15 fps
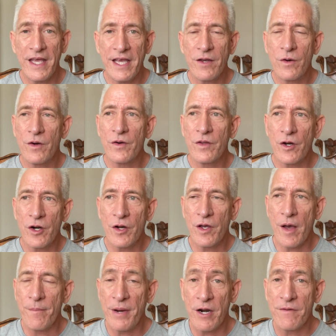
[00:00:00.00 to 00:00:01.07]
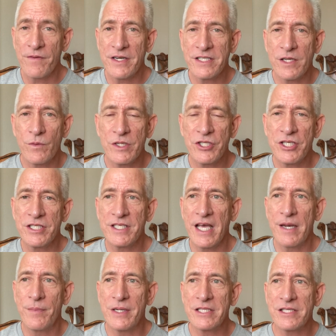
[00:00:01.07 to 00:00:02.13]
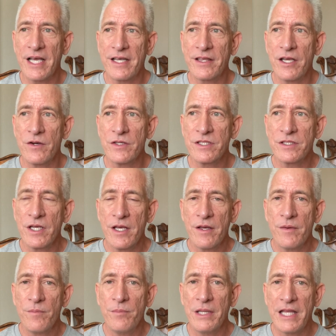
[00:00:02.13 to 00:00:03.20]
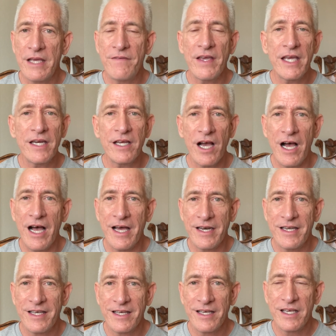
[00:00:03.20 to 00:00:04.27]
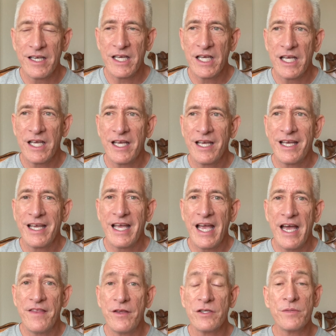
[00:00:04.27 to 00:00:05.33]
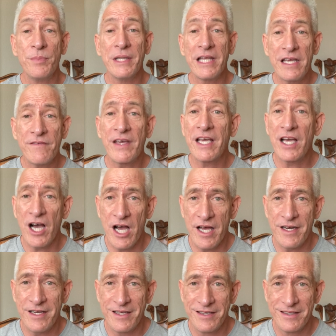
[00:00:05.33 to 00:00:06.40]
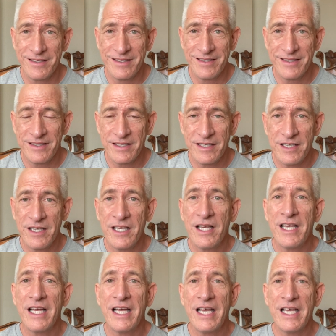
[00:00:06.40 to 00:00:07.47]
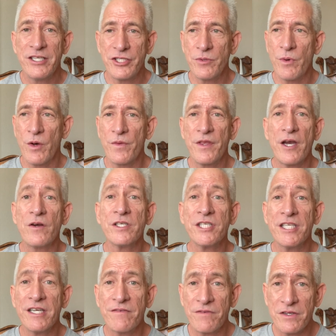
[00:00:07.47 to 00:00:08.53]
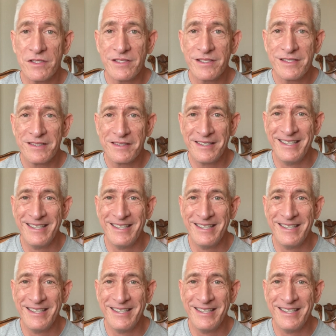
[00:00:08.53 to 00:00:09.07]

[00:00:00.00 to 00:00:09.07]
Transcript: thing, or I'm paraphrasing what she said, but it's like there's believing in God and there's believing God. And she wrote, there is a difference.